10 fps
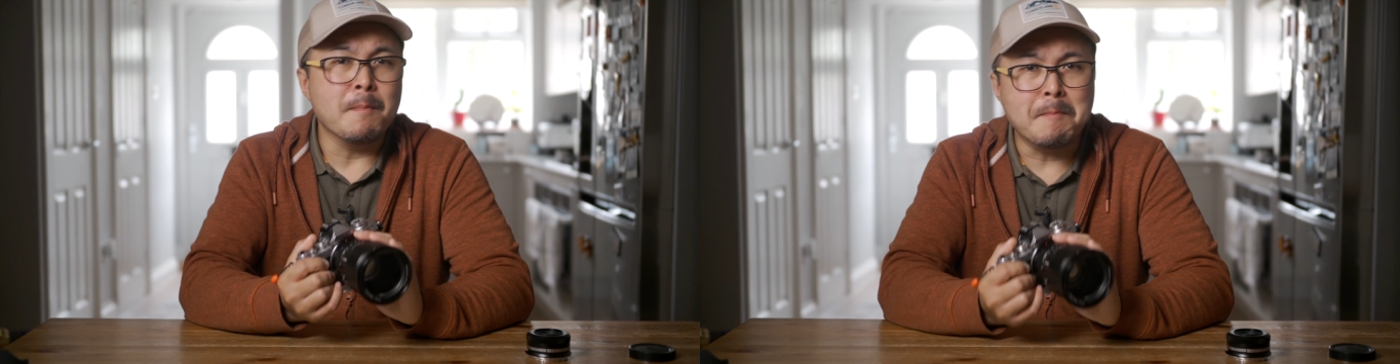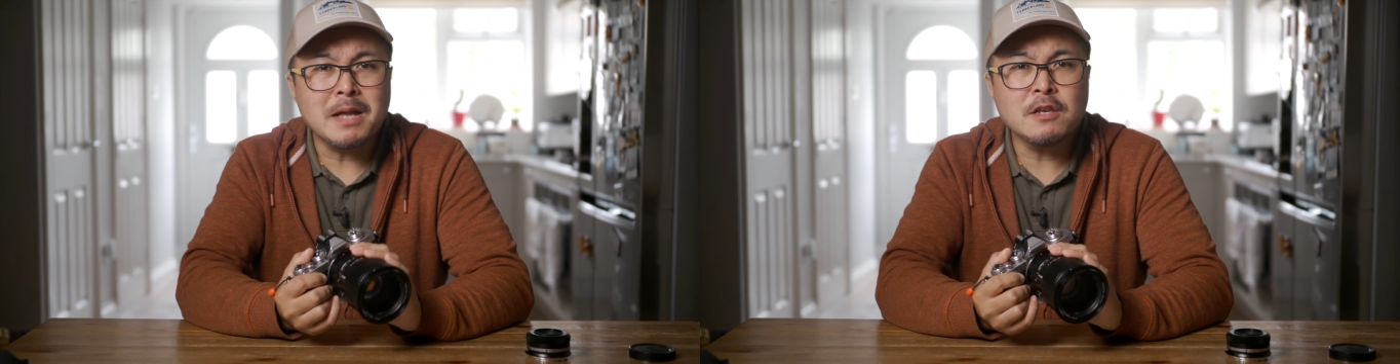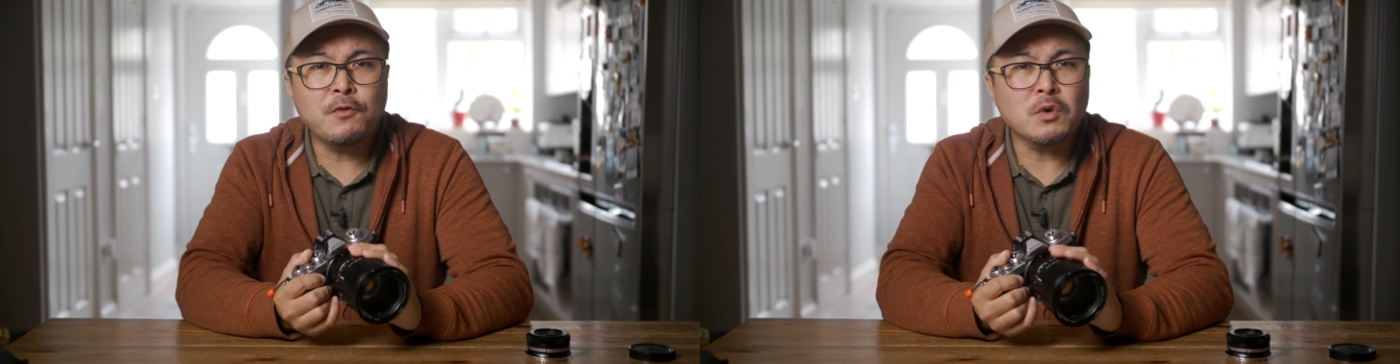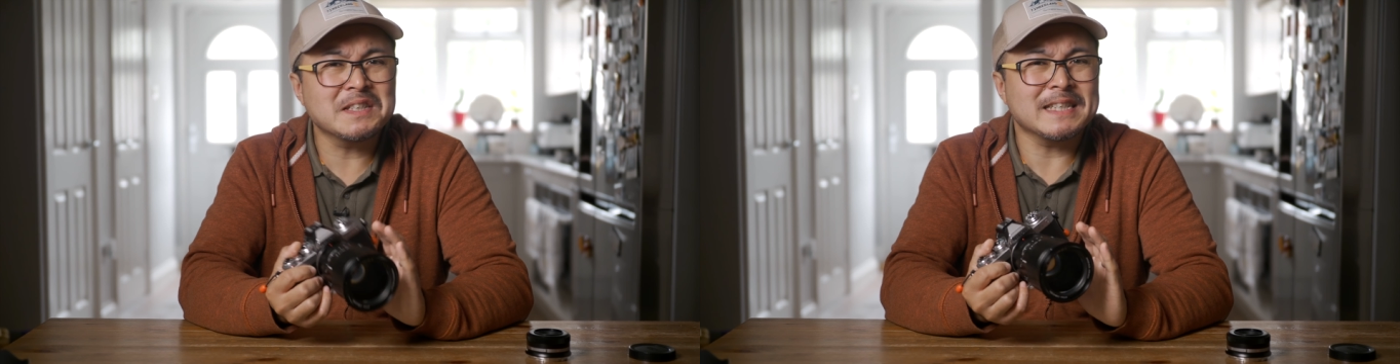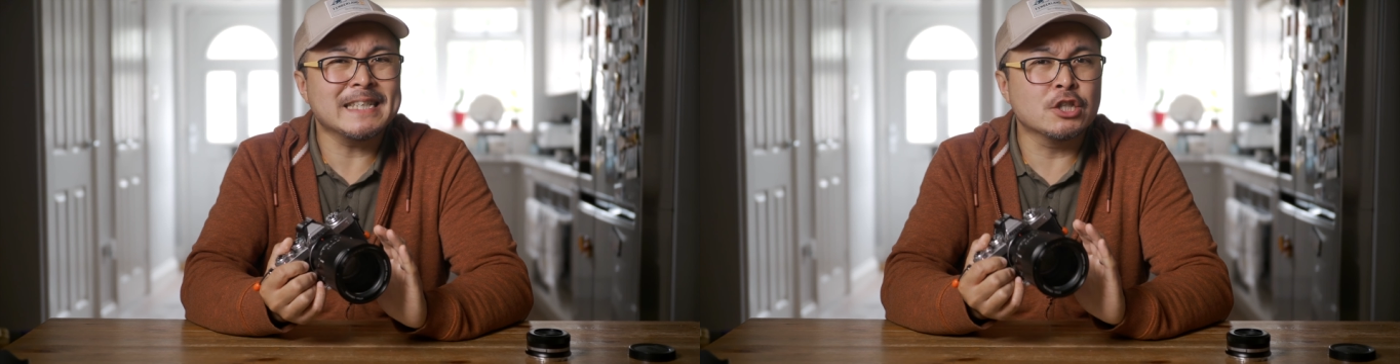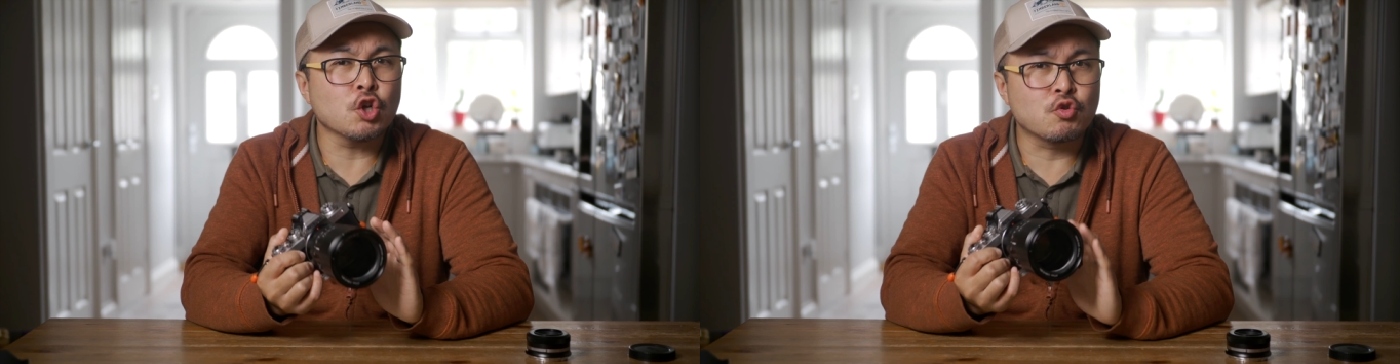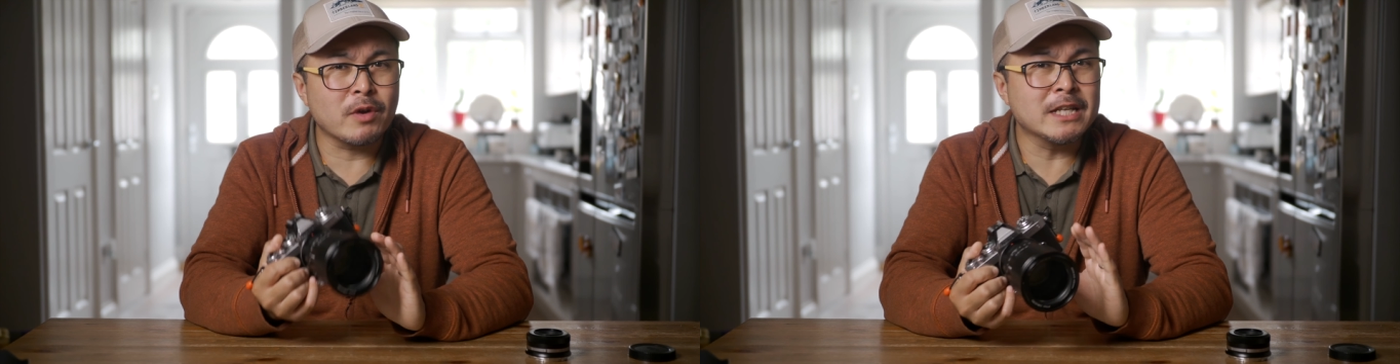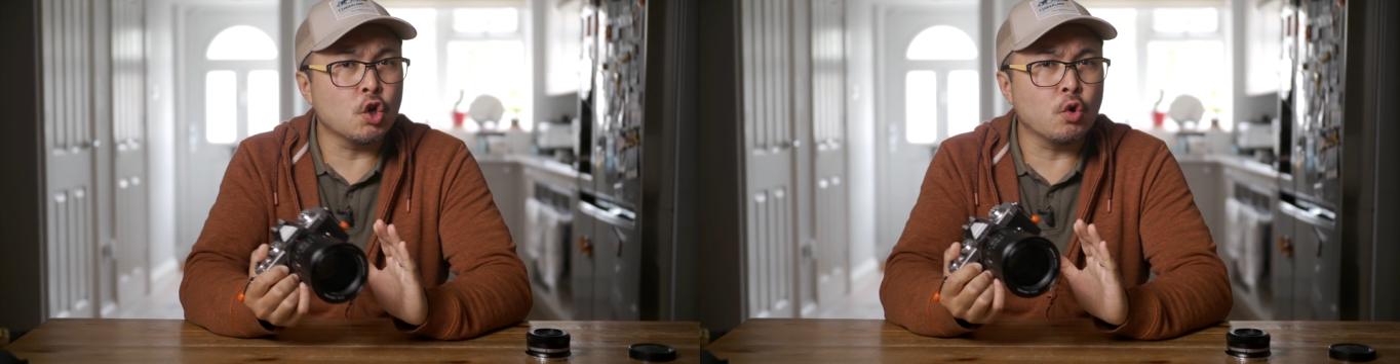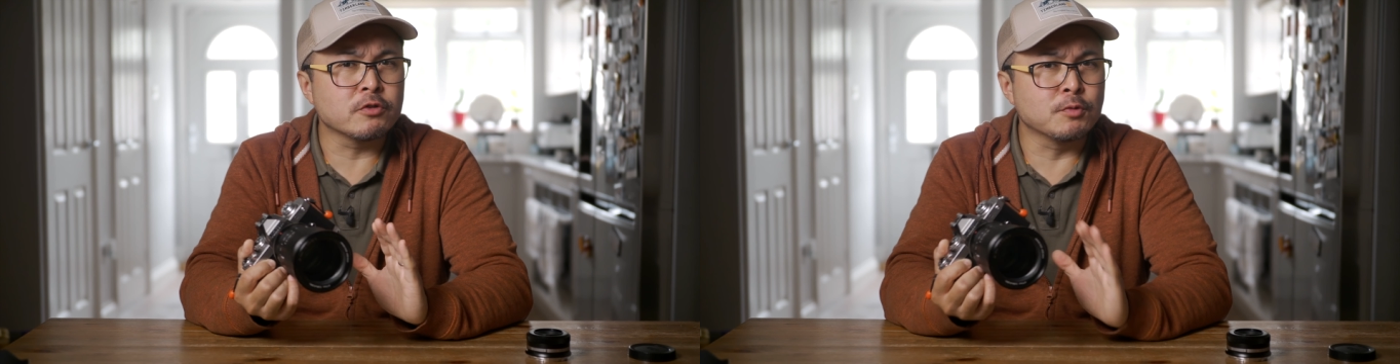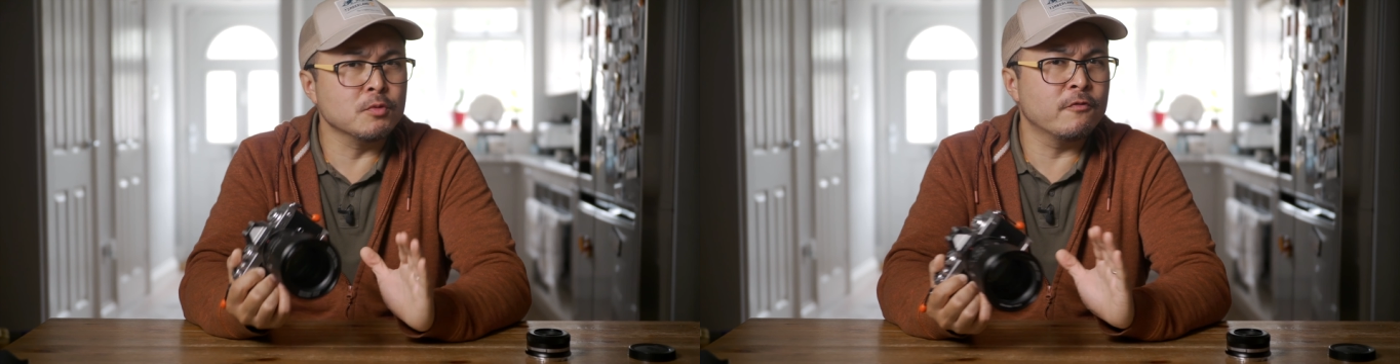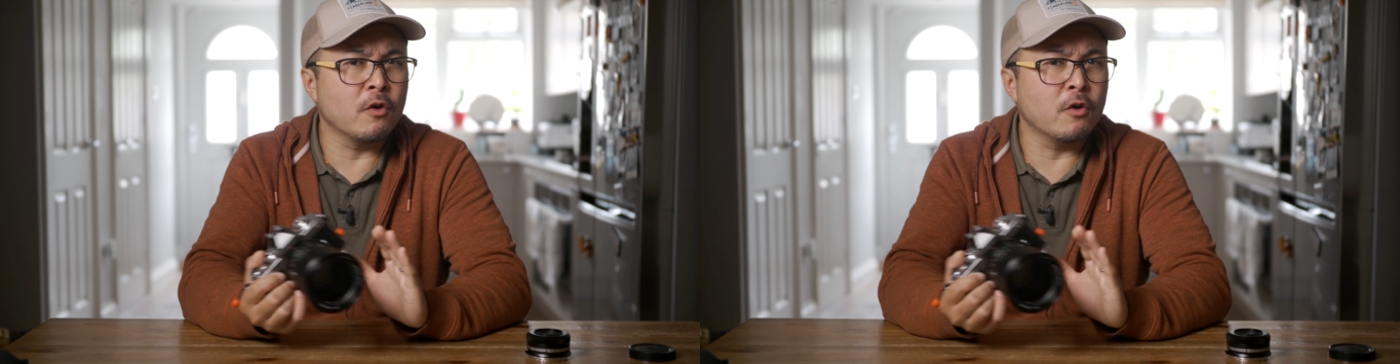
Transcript: Menu focus is not great or smooth